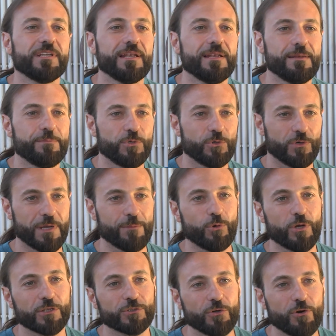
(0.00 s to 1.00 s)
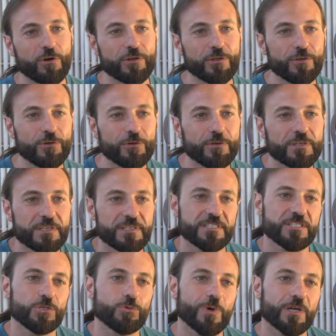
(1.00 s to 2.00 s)
Welcome to my workshop,
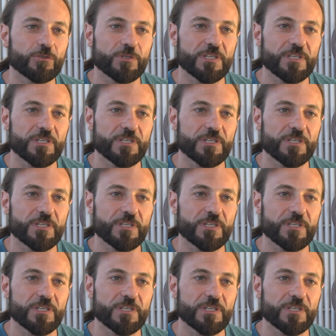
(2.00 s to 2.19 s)
situated in